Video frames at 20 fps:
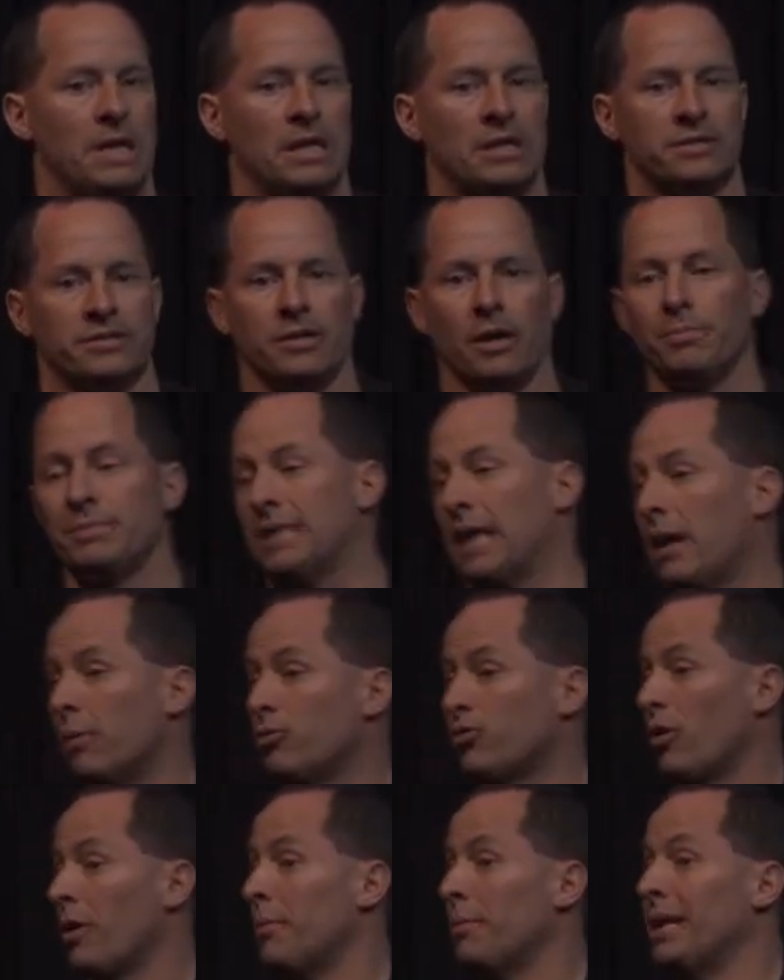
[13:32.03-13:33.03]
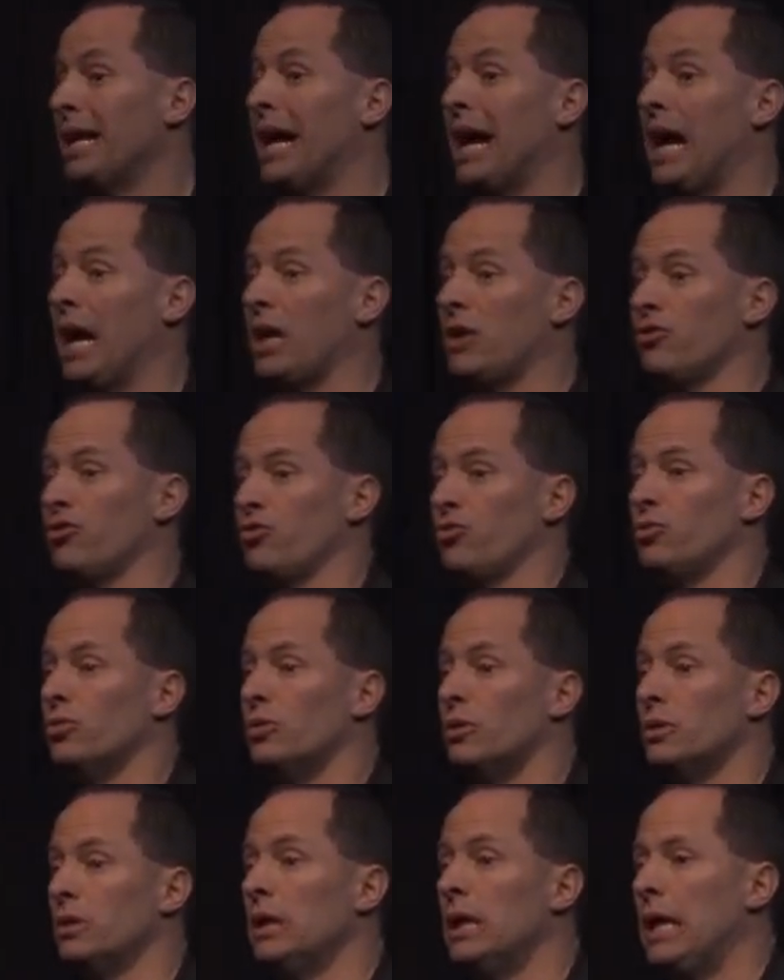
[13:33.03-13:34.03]
Sometimes when I'm in a high
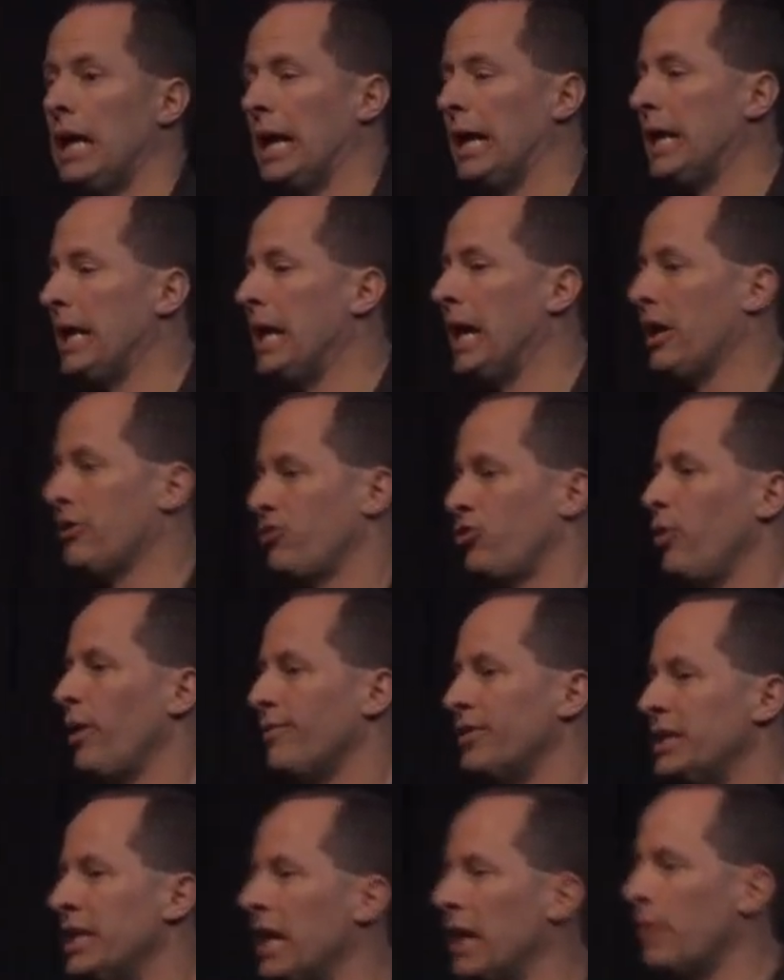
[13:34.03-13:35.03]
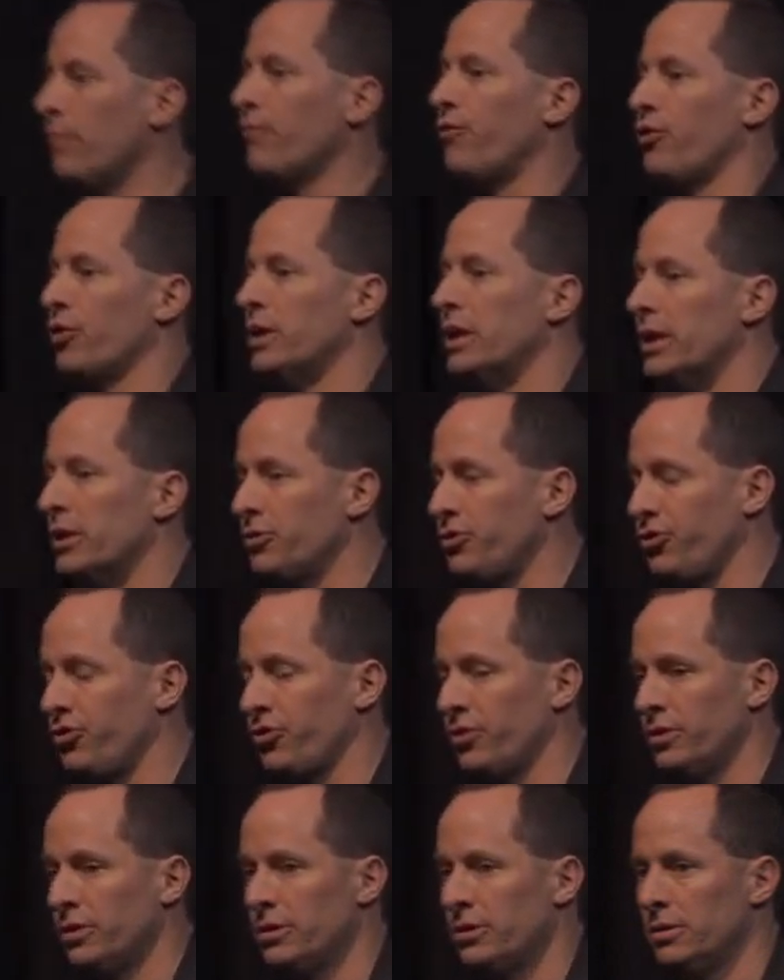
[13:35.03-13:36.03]
school and I ask you have a name for
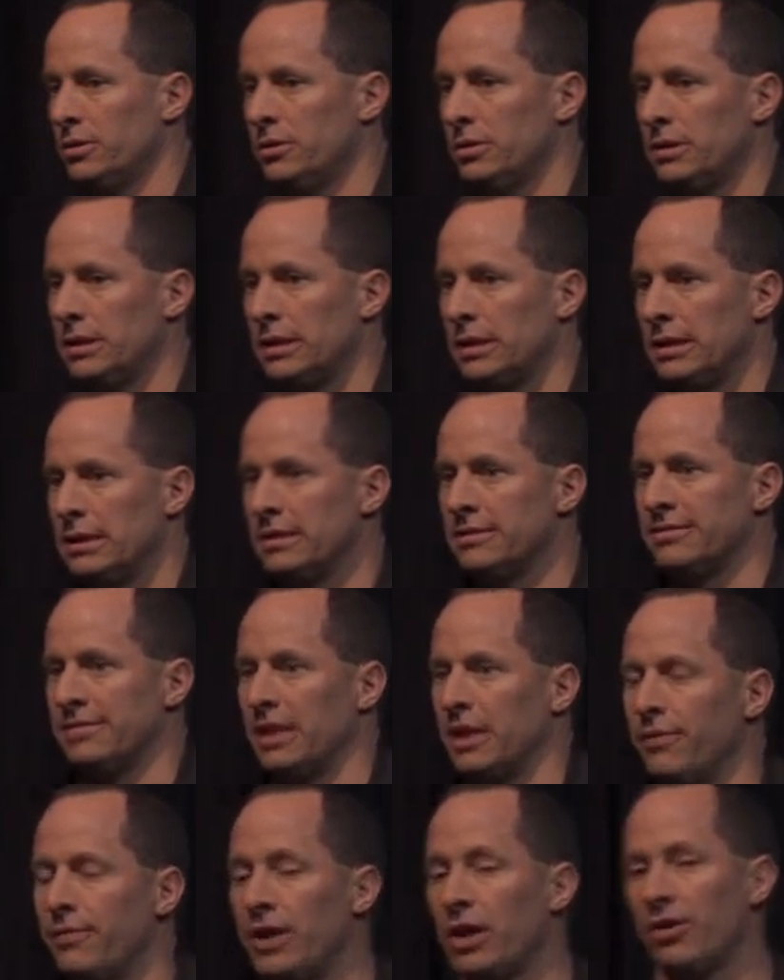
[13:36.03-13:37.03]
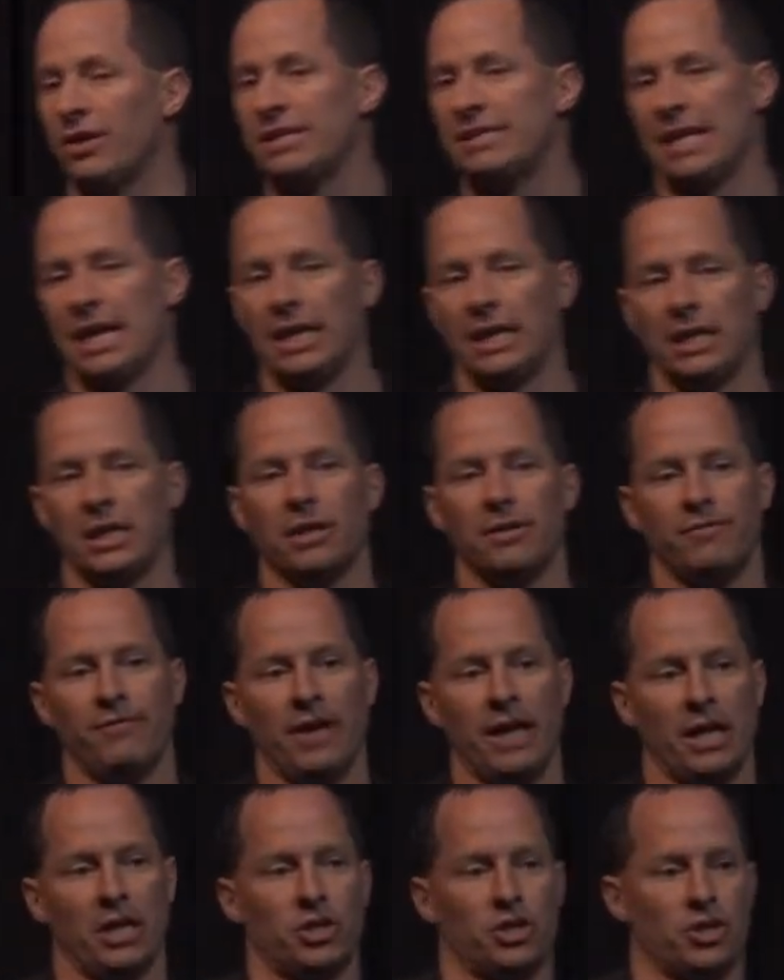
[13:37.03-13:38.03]
this, instead of yelling taking
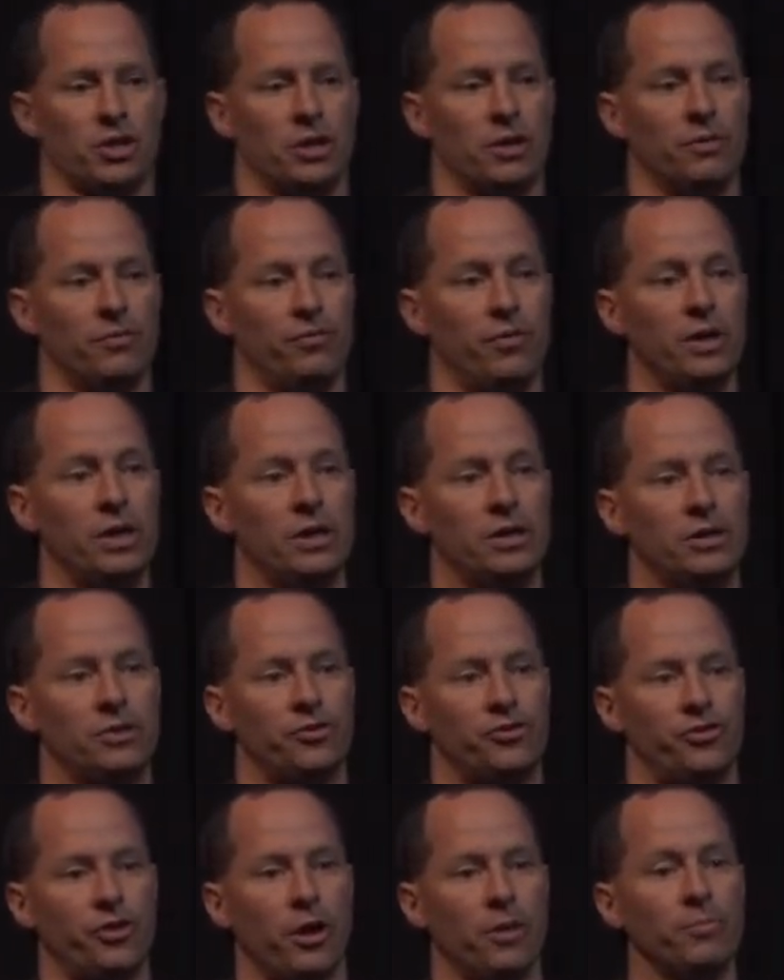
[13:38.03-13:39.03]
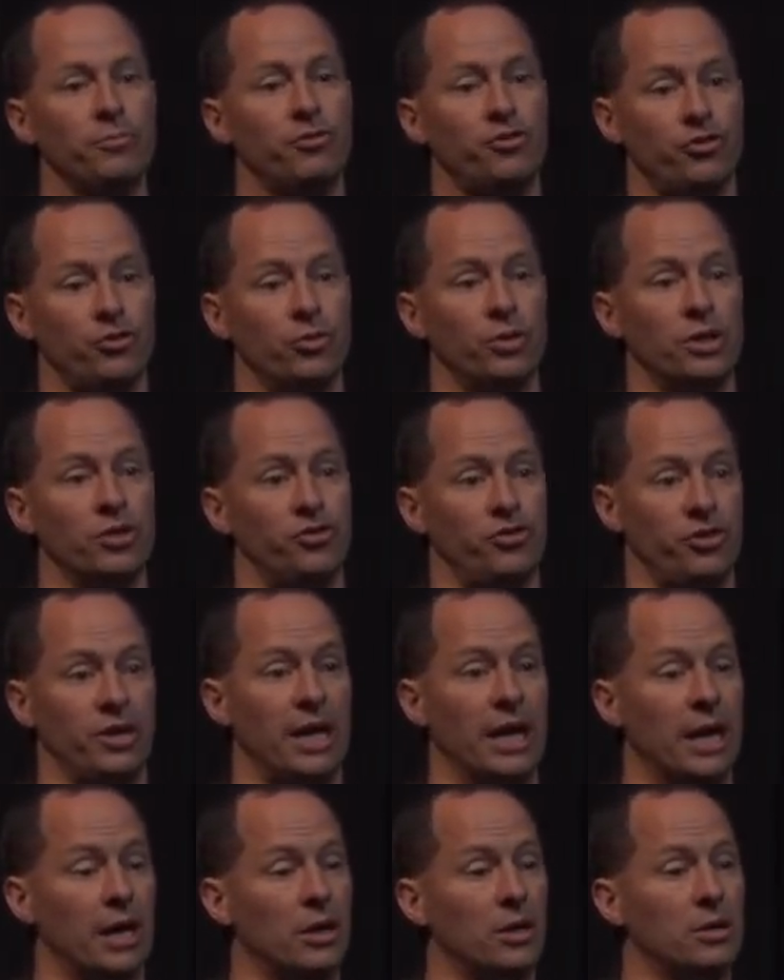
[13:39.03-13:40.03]
advantage of, some students
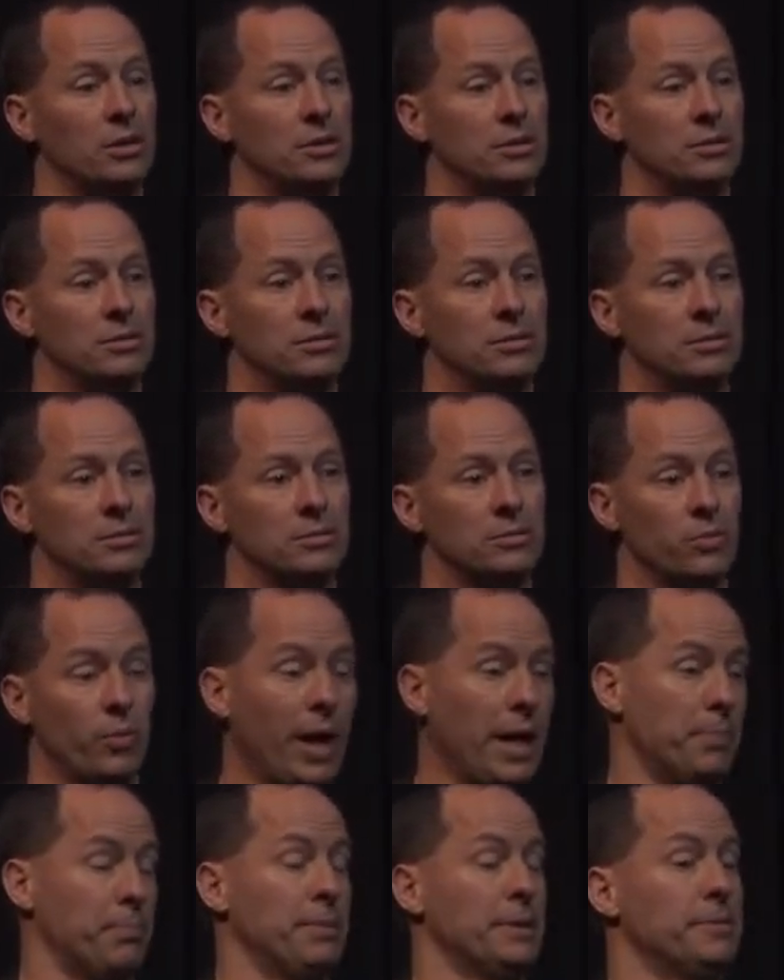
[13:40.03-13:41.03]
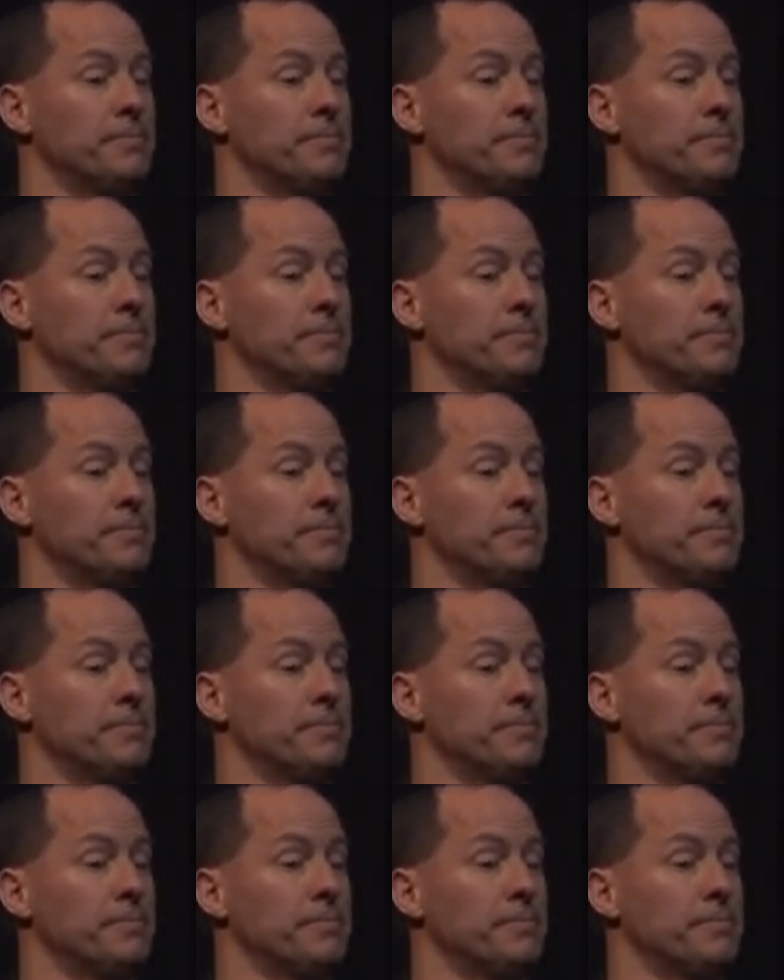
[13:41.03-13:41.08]
yell rape.